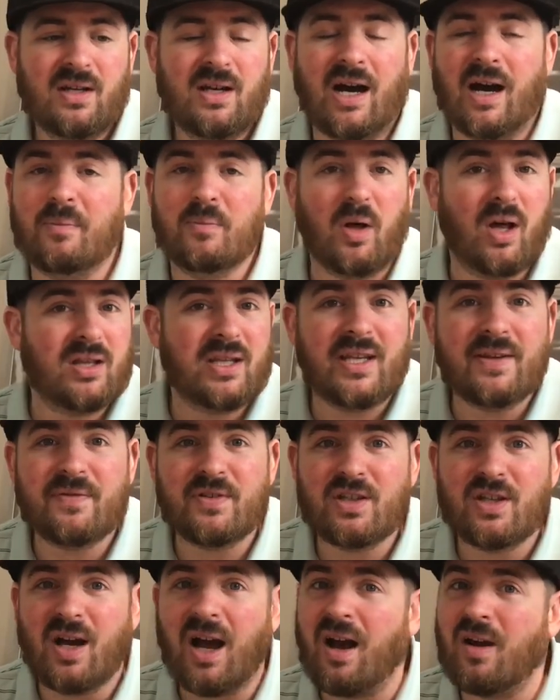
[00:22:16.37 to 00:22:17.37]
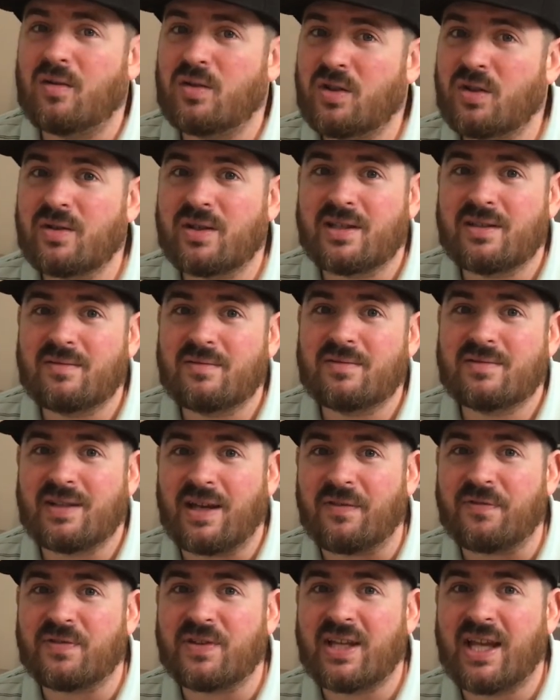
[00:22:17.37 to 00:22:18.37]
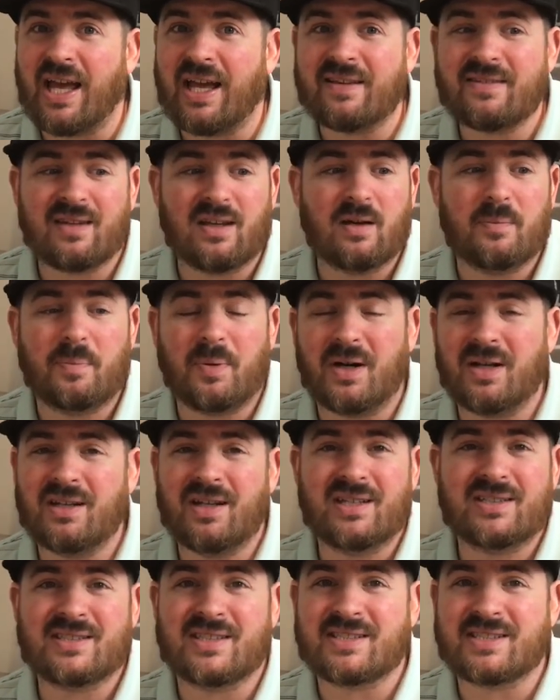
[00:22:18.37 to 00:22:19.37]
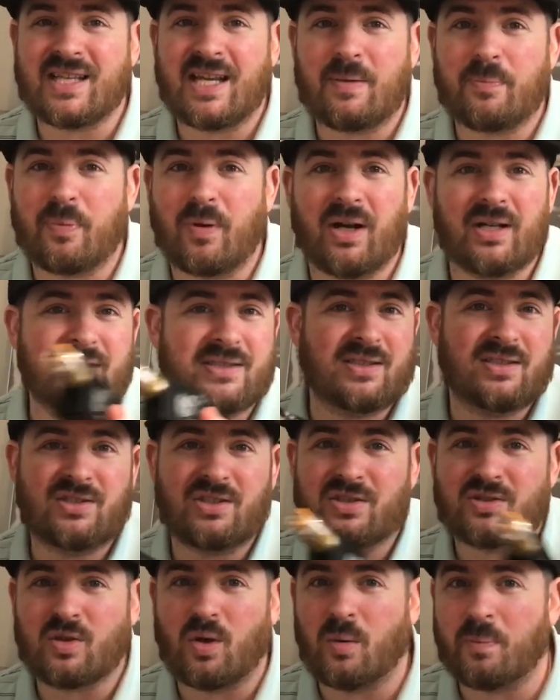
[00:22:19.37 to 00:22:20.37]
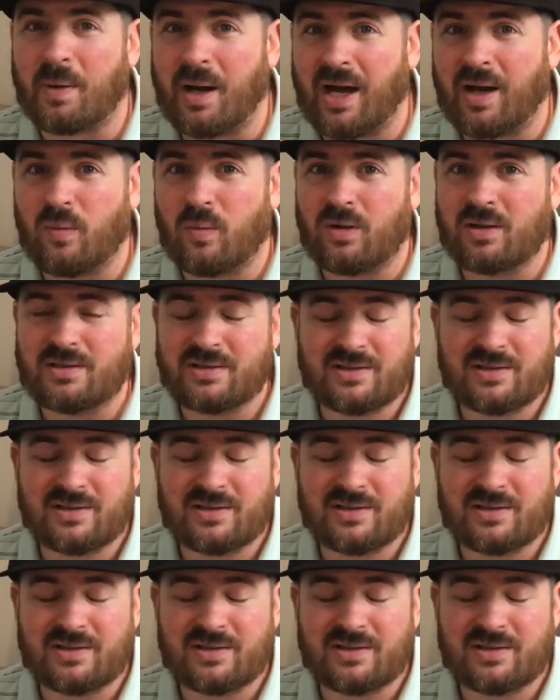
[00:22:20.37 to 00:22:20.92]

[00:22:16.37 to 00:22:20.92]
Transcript: I'm not leaving you out. You can definitely enter, but it's the same price to just go buy one.